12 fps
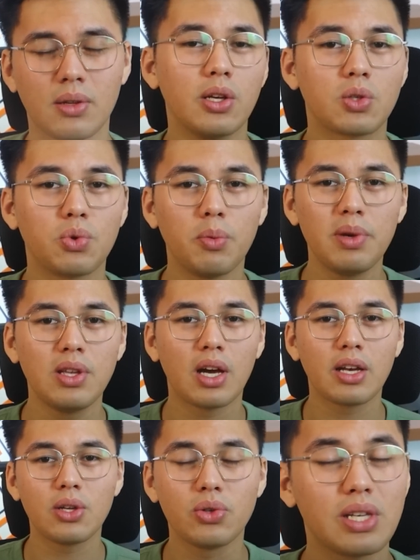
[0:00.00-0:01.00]
This will be
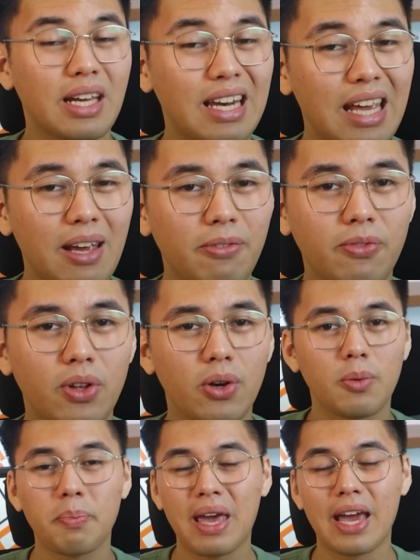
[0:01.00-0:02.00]
done using an if
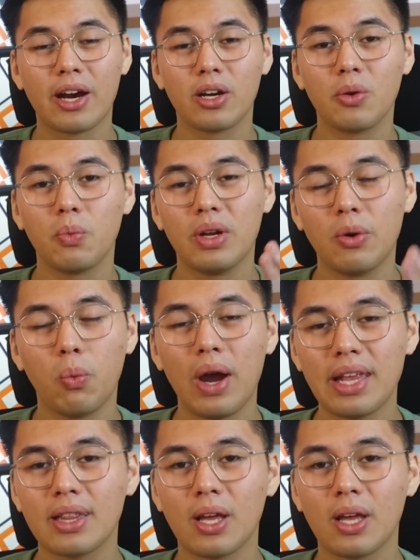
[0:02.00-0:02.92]
node paired with a wait